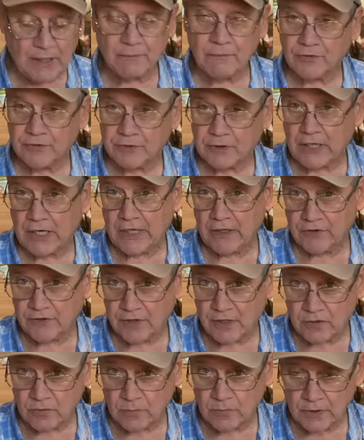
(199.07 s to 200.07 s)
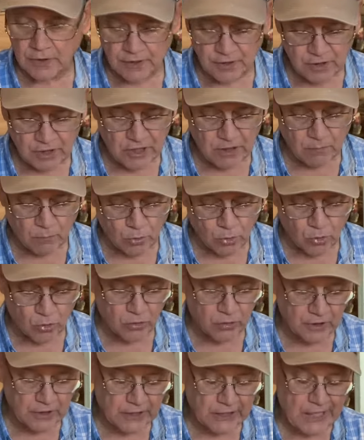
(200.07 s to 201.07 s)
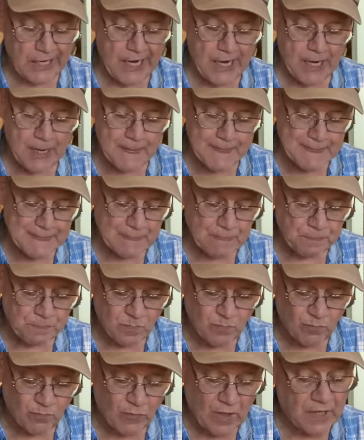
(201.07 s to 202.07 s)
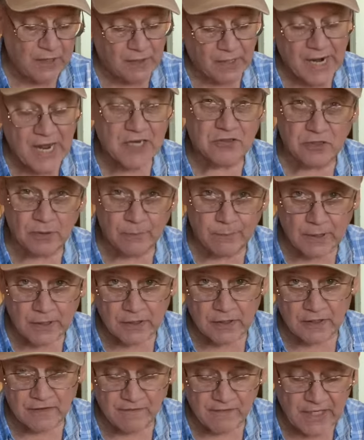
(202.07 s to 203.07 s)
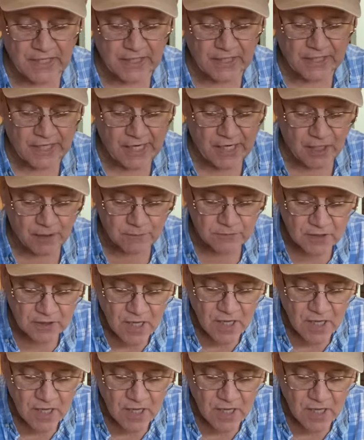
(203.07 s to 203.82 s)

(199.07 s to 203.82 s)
most cans do, but you get more in the can, and they're actually better than Van Camp's.